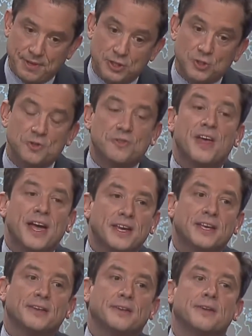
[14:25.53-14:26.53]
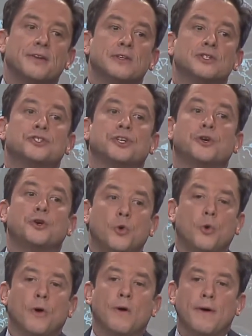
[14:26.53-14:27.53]
so they can
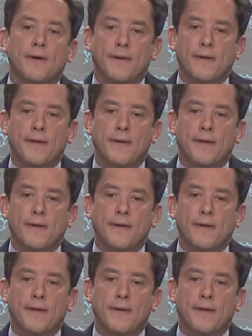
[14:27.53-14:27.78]
secure